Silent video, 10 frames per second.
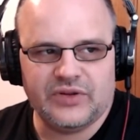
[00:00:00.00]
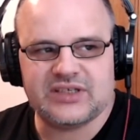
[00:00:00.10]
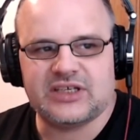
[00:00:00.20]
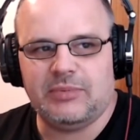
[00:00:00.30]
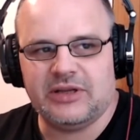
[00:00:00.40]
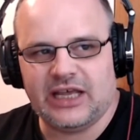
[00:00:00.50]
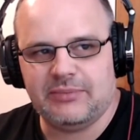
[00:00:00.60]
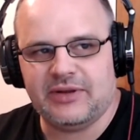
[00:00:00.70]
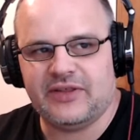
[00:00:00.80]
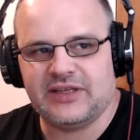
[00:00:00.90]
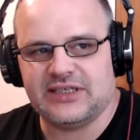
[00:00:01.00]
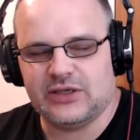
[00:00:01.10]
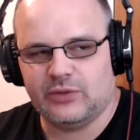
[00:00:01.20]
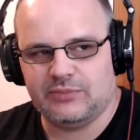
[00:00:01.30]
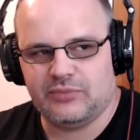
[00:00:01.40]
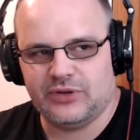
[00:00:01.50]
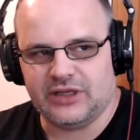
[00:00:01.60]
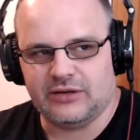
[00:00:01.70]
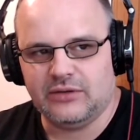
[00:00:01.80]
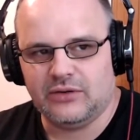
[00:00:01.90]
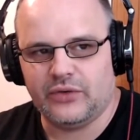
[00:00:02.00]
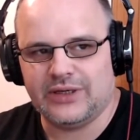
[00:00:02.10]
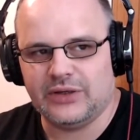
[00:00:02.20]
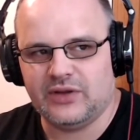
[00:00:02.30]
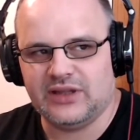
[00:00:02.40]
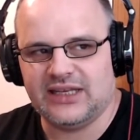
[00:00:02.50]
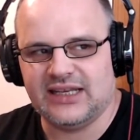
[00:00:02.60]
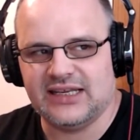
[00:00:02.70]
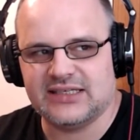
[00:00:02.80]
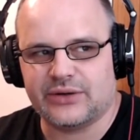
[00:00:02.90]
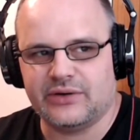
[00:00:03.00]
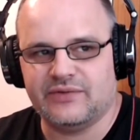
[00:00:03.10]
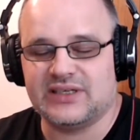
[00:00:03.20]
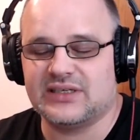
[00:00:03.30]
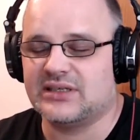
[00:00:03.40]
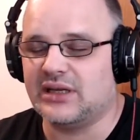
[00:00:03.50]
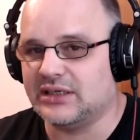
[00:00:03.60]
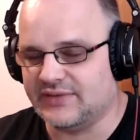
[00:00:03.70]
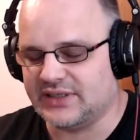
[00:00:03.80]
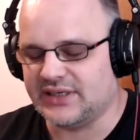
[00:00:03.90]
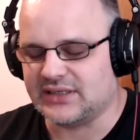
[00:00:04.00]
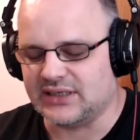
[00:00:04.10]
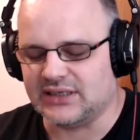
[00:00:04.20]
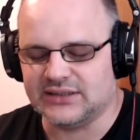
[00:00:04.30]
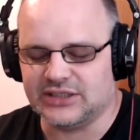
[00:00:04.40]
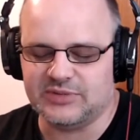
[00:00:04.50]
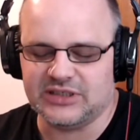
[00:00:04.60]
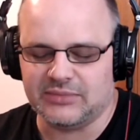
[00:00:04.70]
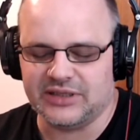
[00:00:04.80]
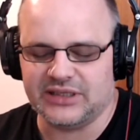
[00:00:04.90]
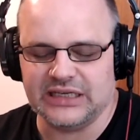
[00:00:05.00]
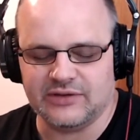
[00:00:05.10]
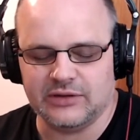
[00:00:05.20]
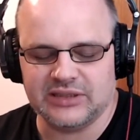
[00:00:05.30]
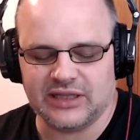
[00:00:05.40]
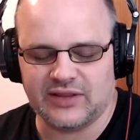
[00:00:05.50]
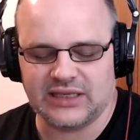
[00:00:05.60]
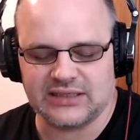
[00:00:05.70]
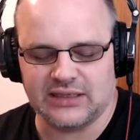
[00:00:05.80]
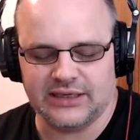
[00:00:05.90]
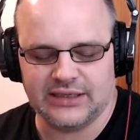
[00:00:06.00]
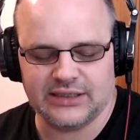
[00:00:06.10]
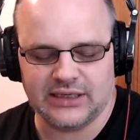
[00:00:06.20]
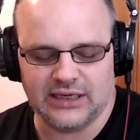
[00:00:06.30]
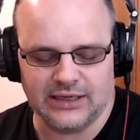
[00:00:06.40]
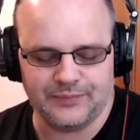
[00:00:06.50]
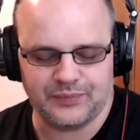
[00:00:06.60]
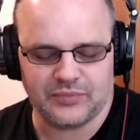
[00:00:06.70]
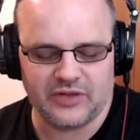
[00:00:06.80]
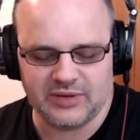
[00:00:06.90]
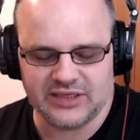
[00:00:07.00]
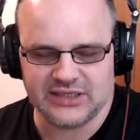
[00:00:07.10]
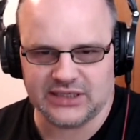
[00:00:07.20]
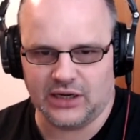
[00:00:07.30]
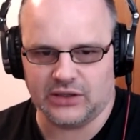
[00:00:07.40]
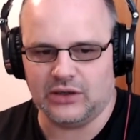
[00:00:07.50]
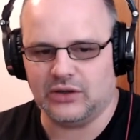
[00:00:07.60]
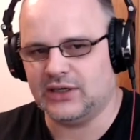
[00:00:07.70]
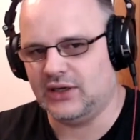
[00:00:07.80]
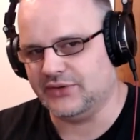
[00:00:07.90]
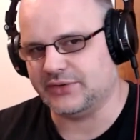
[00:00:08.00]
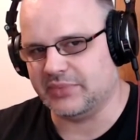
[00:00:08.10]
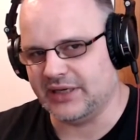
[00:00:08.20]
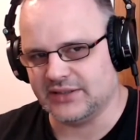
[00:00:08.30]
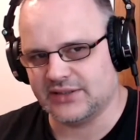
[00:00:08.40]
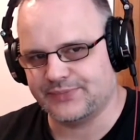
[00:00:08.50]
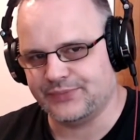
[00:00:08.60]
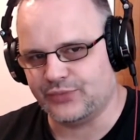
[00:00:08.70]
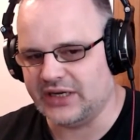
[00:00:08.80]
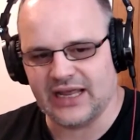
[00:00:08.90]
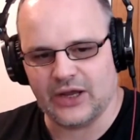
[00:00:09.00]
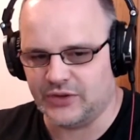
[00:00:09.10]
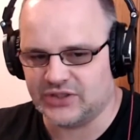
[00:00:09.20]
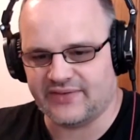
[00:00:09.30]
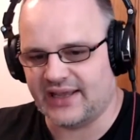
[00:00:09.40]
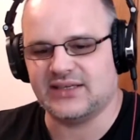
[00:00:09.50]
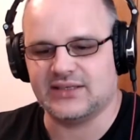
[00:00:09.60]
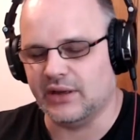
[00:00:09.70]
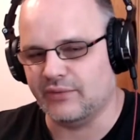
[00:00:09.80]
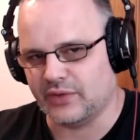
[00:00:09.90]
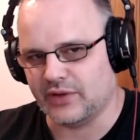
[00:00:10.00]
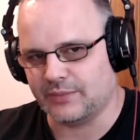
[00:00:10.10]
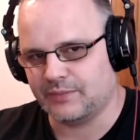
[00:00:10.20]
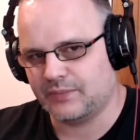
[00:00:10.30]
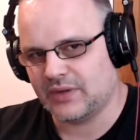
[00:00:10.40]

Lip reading: Well, there's a couple of gameplay things I still want to put in, although I don't think they're necessary for the start of a Kickstarter. They should be done by the end of it. But they're things like the ability to unlock hulls and paints. Right now, you just have access to everything.